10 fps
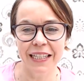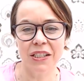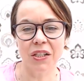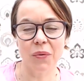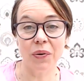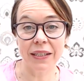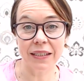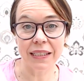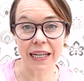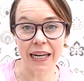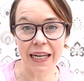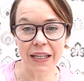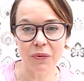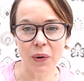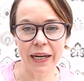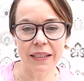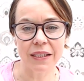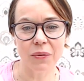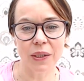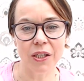So present day ways
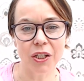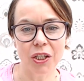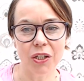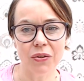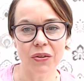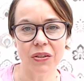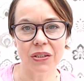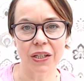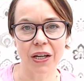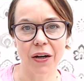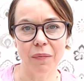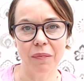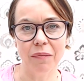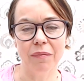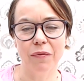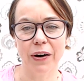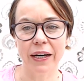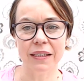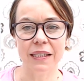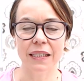that we can use
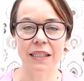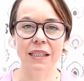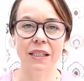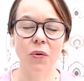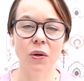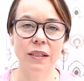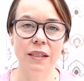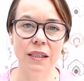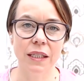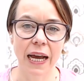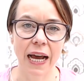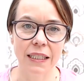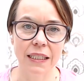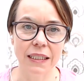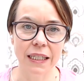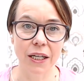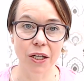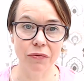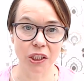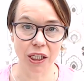frankincense, the qualities that it has is
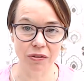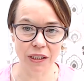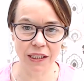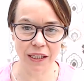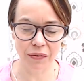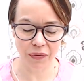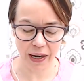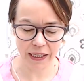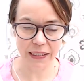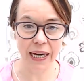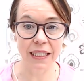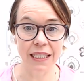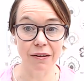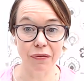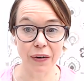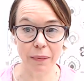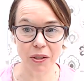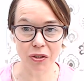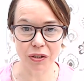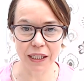cellular regenerative and
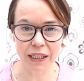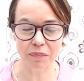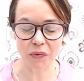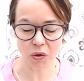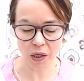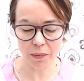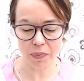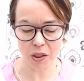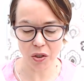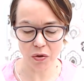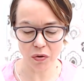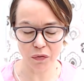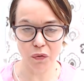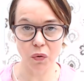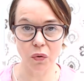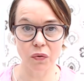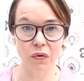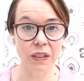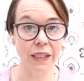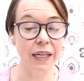anti-inflammatory. So it can be used for
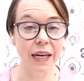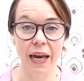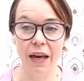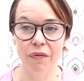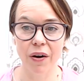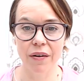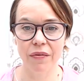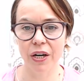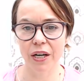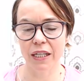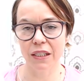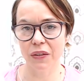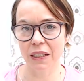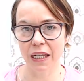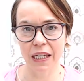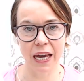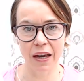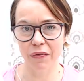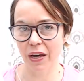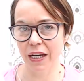skincare, very, very nice for
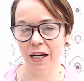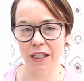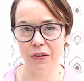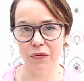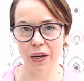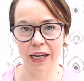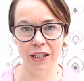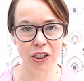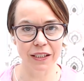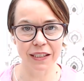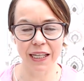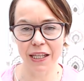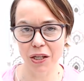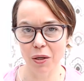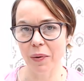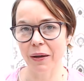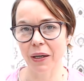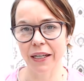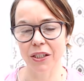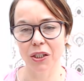skincare, for any kind of aging skin that you might
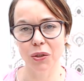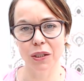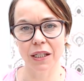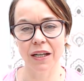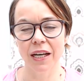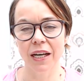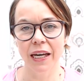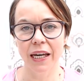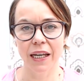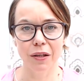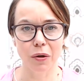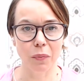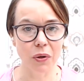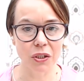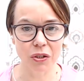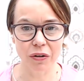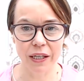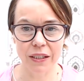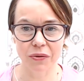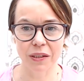like to use it in your
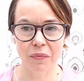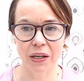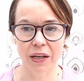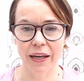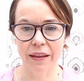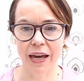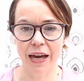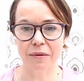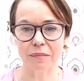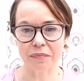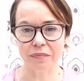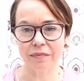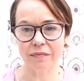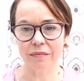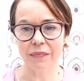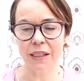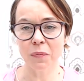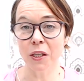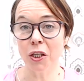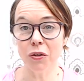moisturizer or something like that. It's
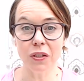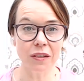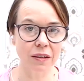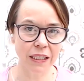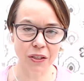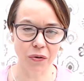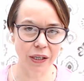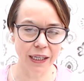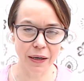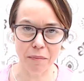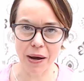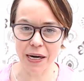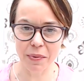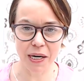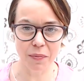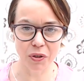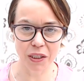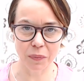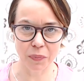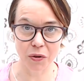been used historically in many, many
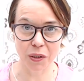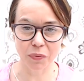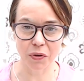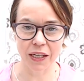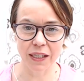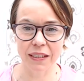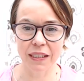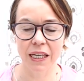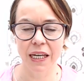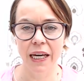beauty products.